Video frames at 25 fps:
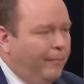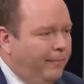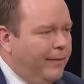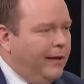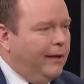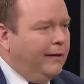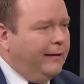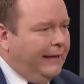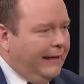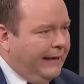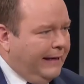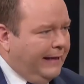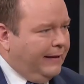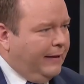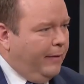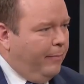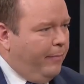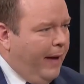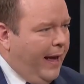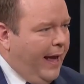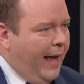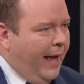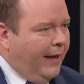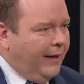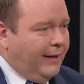a million in the
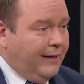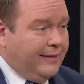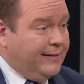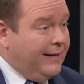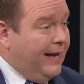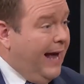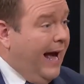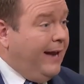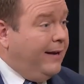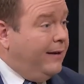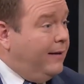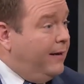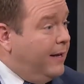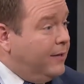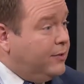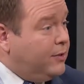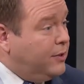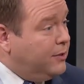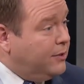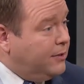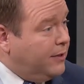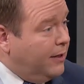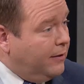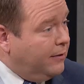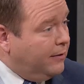bank is not
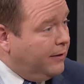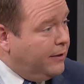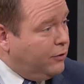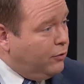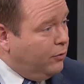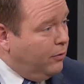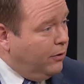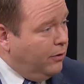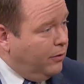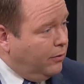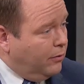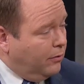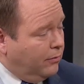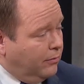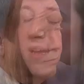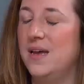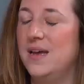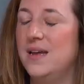necessarily true.